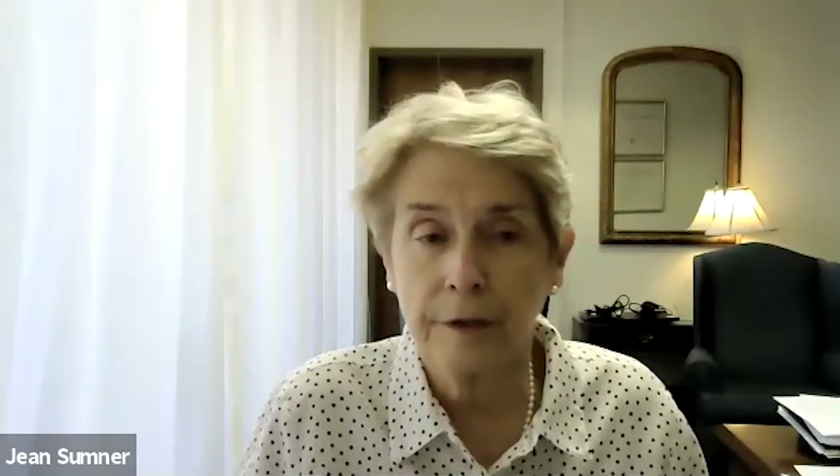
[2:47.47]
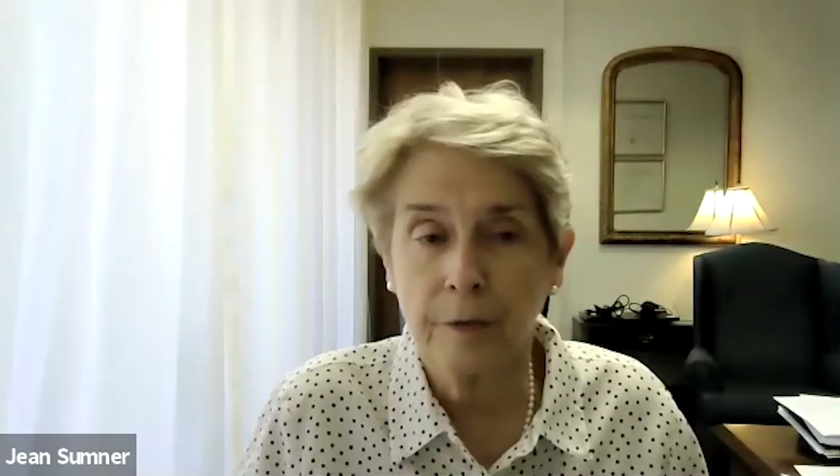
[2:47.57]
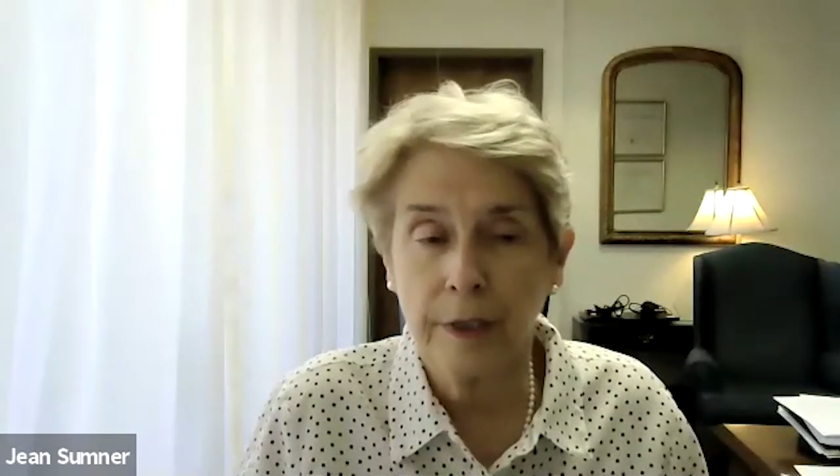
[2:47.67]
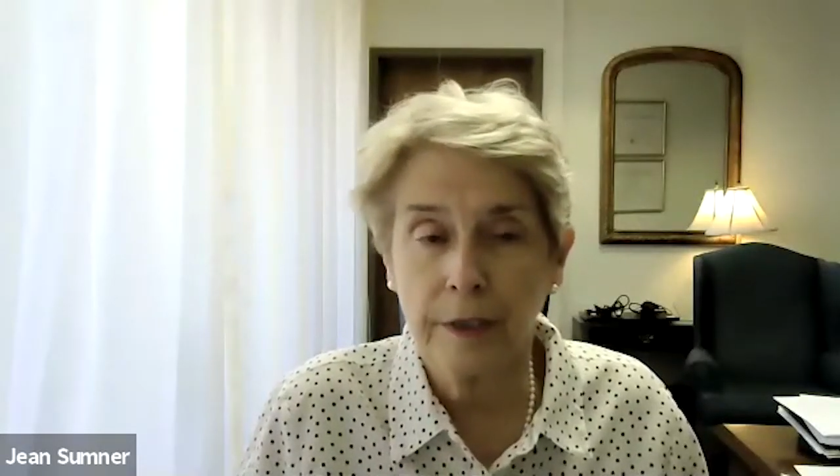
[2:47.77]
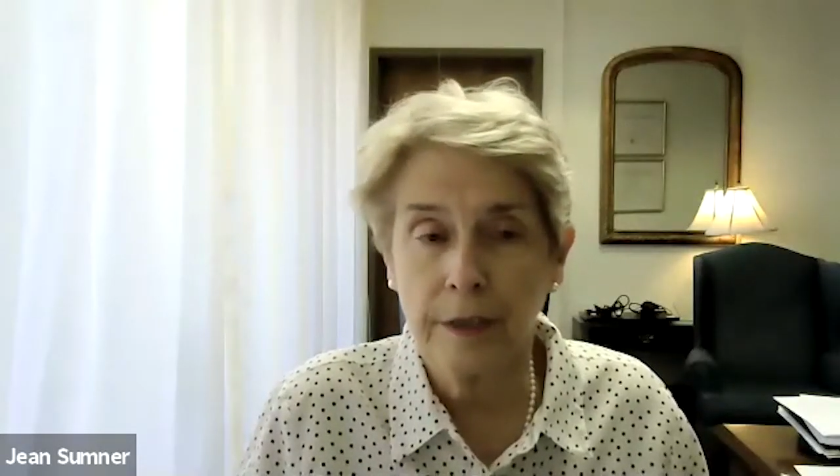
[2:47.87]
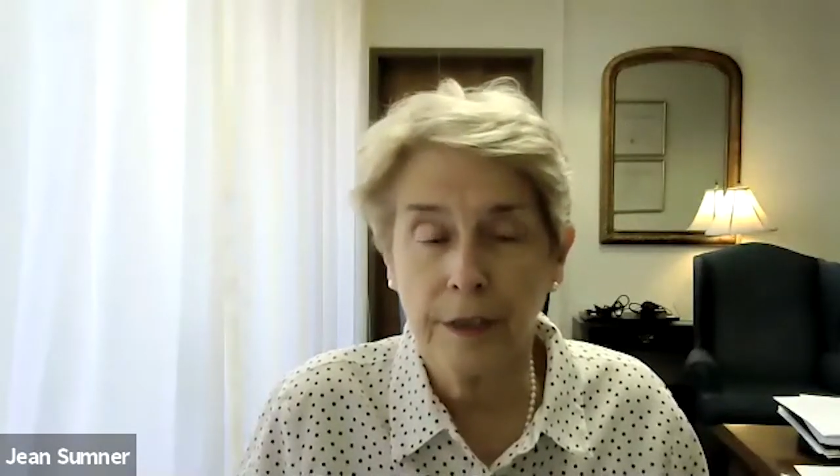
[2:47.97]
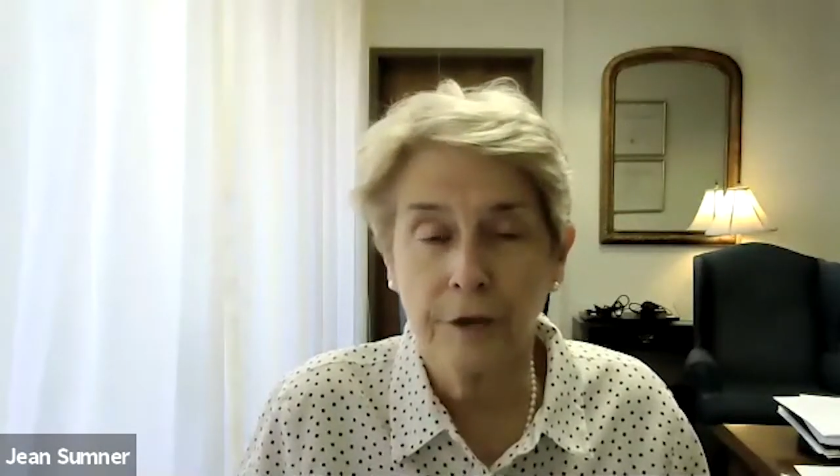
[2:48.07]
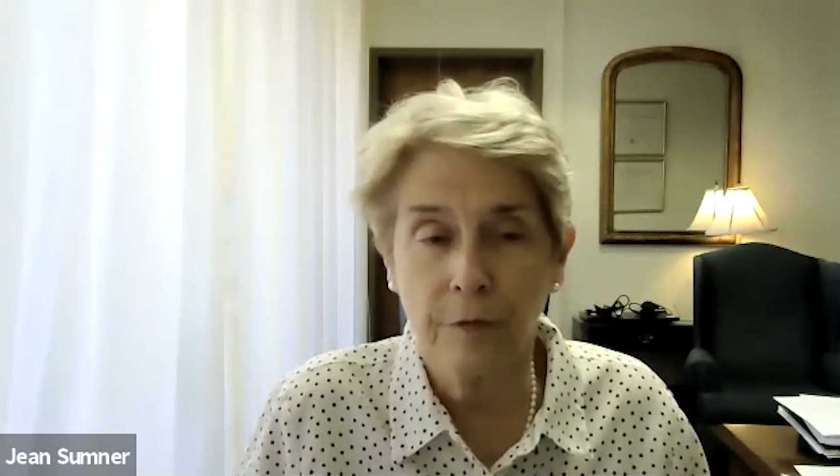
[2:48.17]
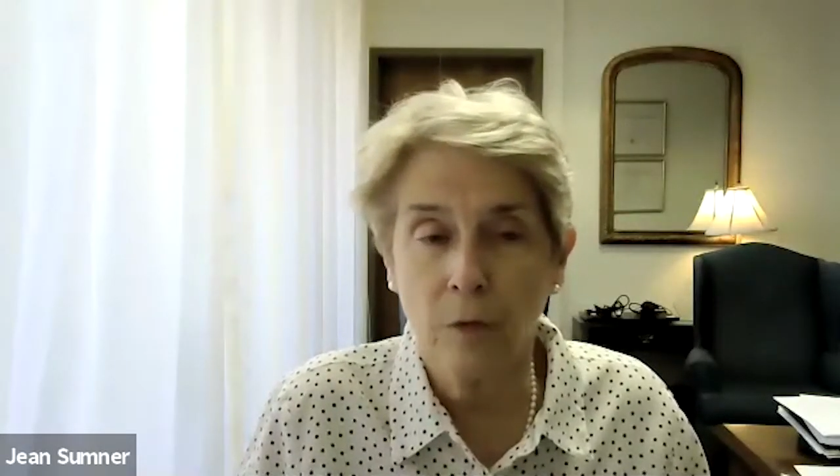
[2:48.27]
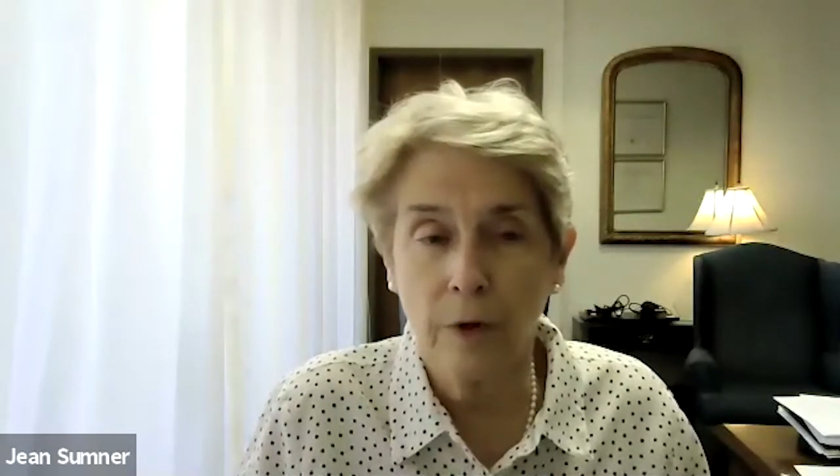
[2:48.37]
and we
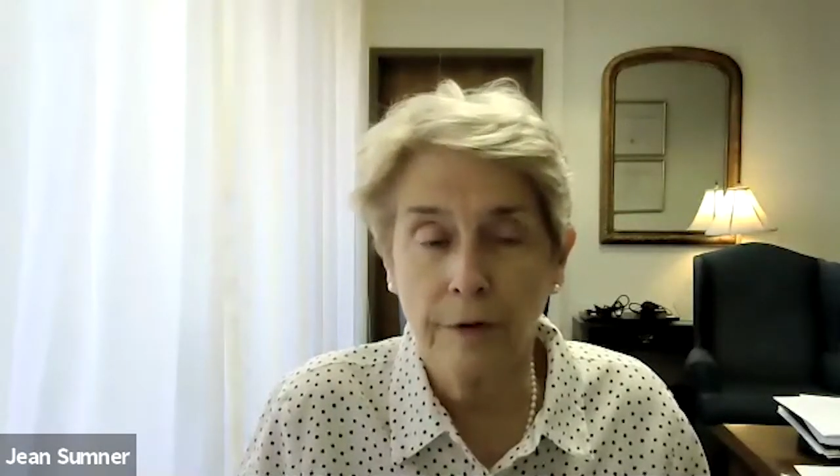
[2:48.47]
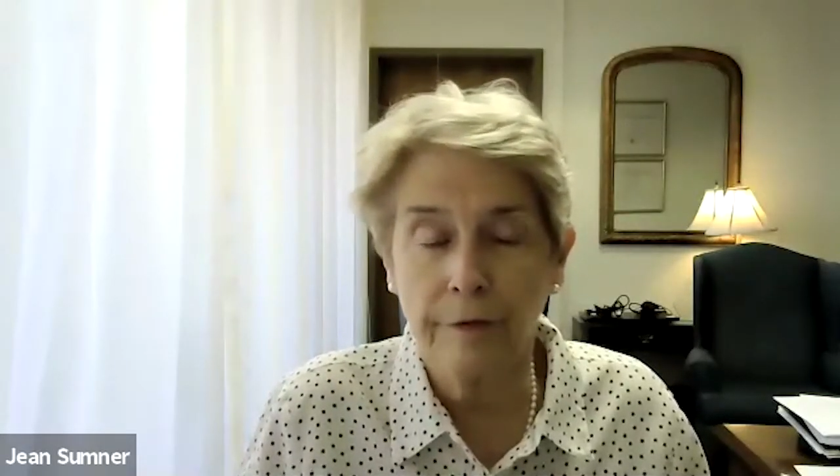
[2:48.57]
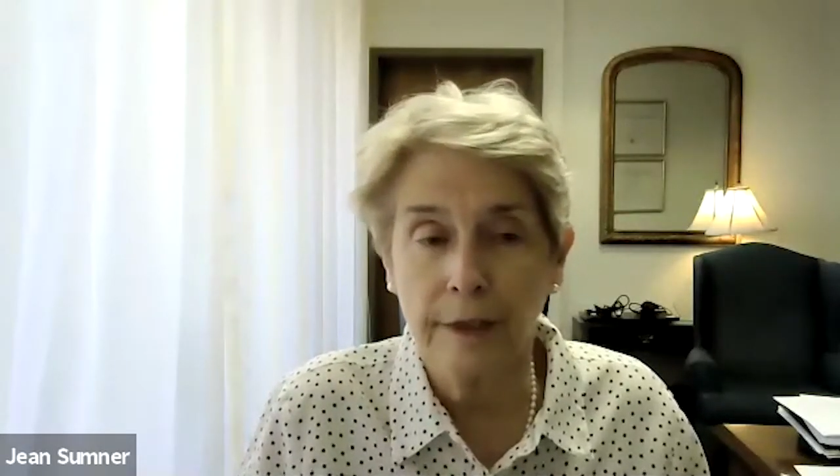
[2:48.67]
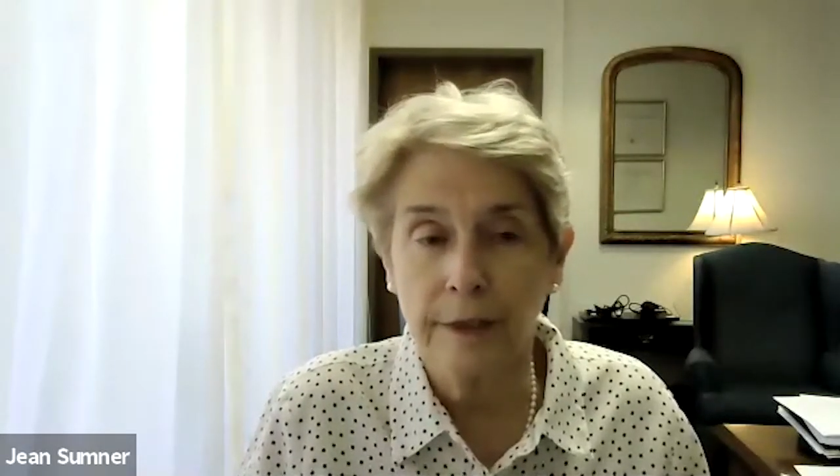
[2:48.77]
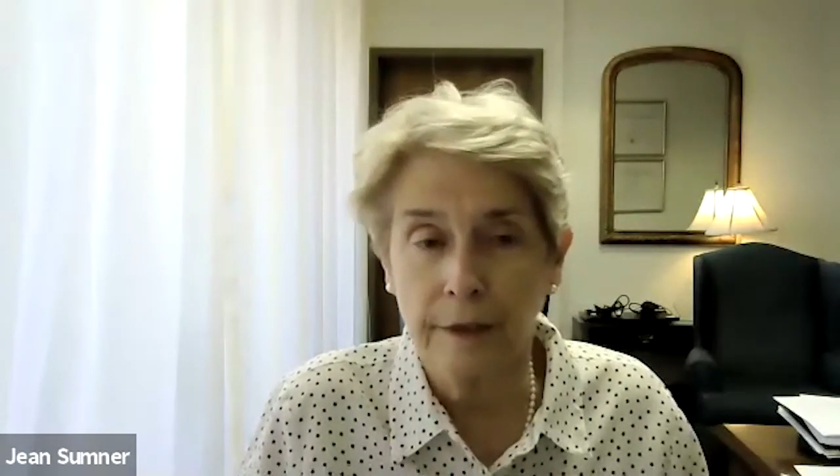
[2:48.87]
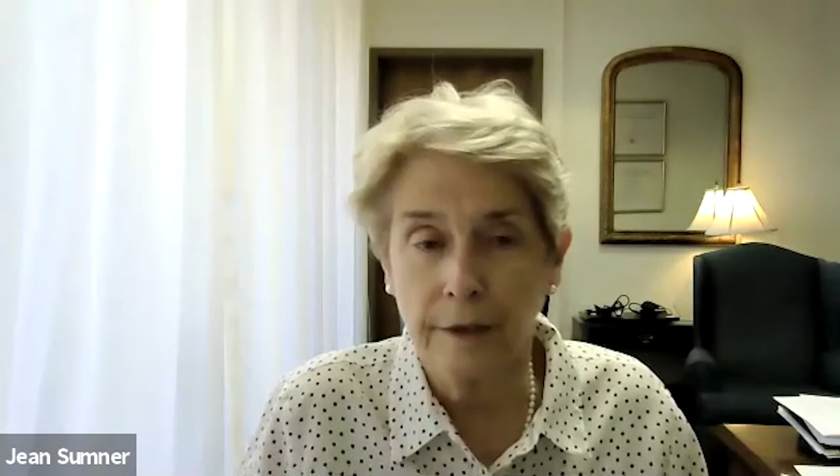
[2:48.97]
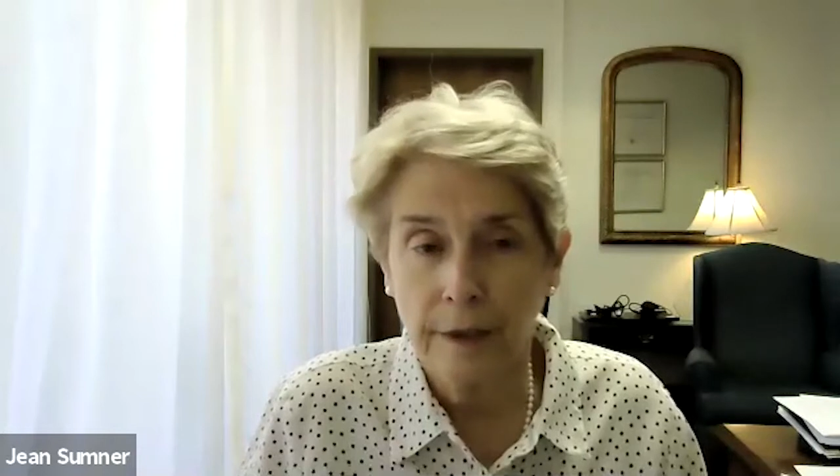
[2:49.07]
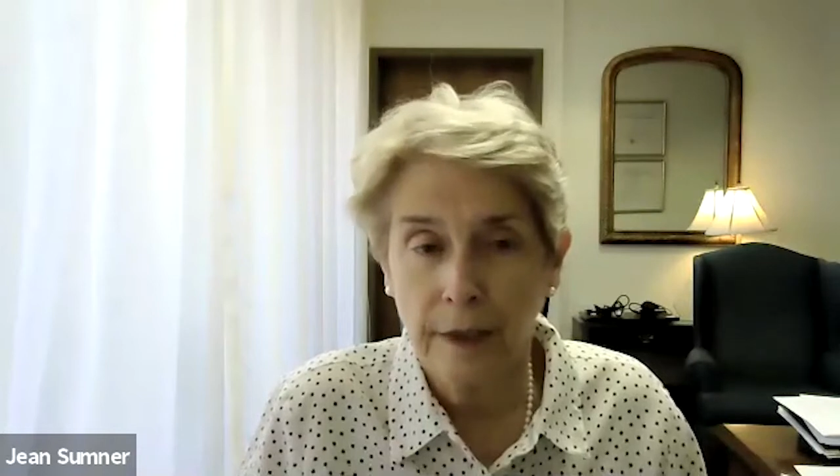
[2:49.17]
exist for one reason.